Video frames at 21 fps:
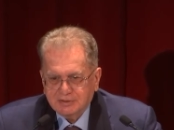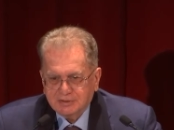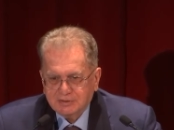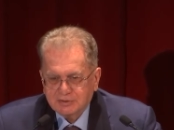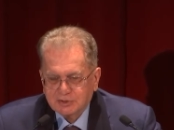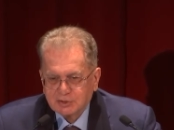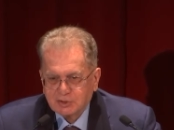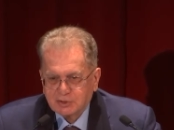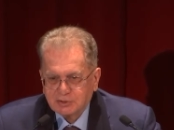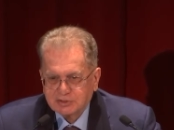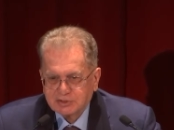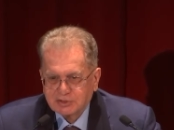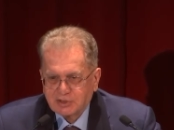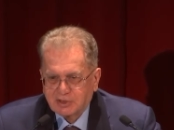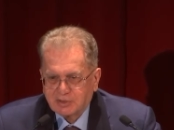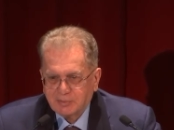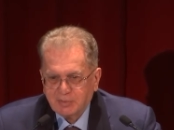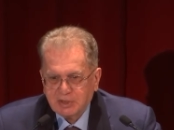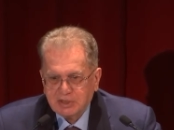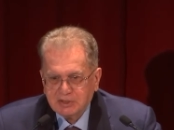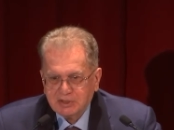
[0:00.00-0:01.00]
Georgia,
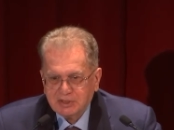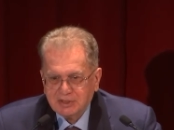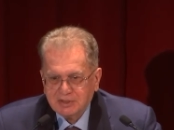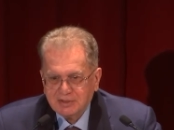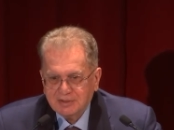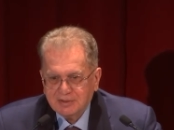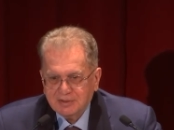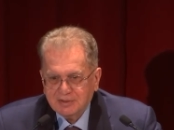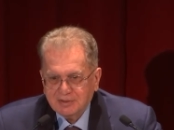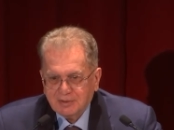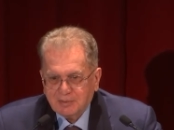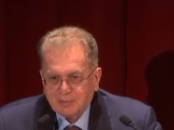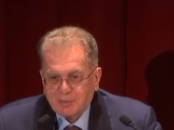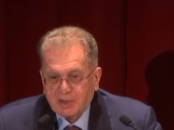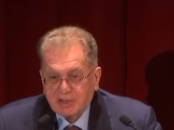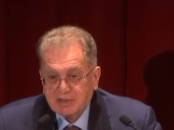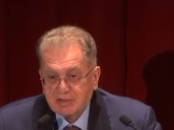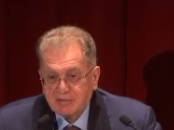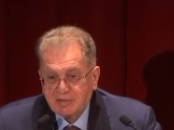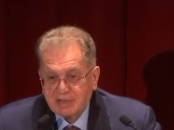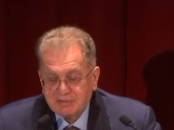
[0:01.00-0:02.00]
Armenia. By
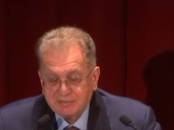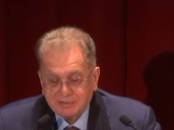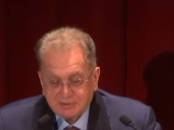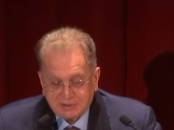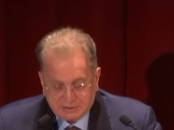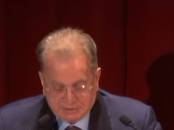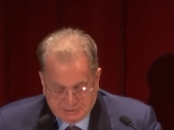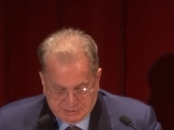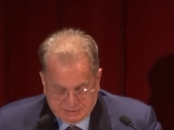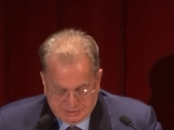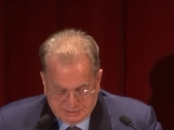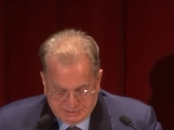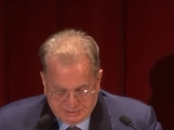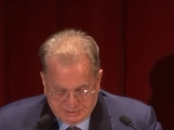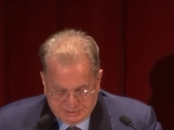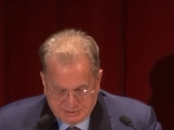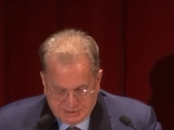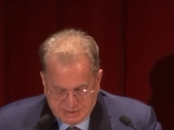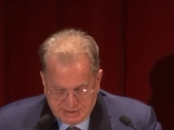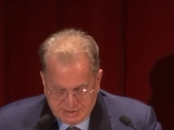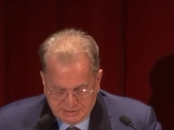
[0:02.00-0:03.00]
the way,
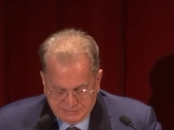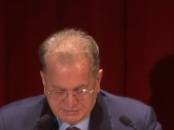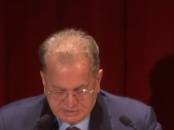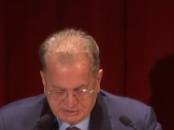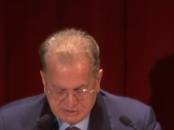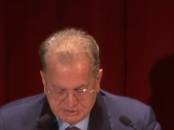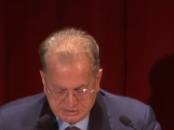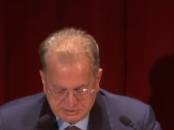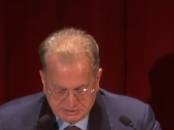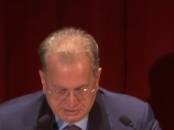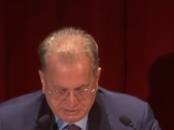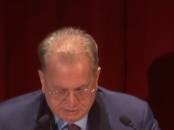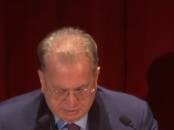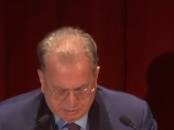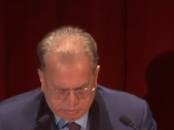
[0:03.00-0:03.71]
uh, I have seen